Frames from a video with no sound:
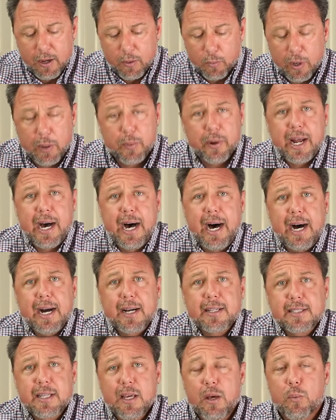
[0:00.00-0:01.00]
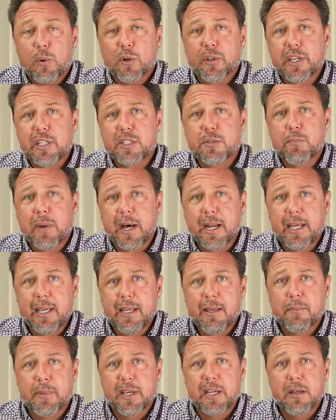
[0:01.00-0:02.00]
We want to ask, will this
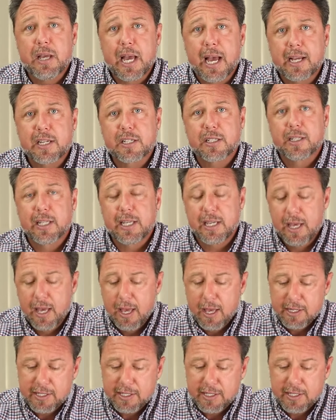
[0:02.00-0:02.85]
money be actually